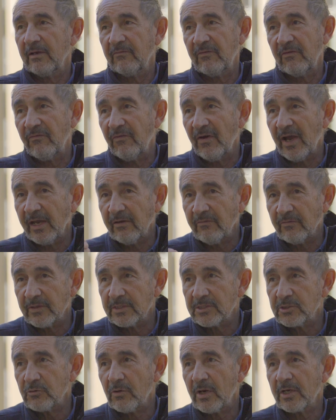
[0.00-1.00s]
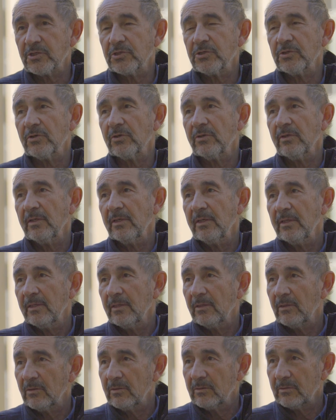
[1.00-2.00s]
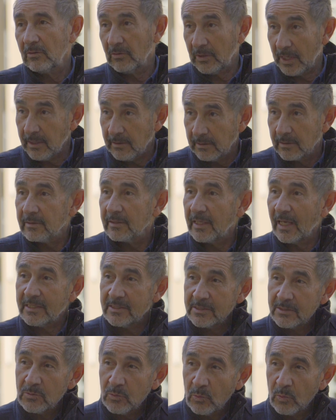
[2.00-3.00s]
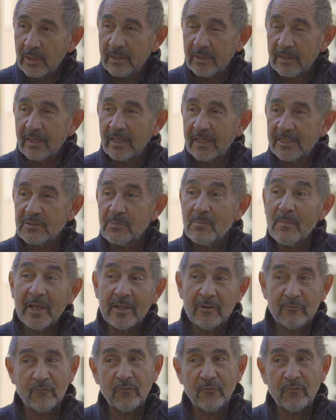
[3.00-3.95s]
have a fiber structure. Okay? That's what it's meant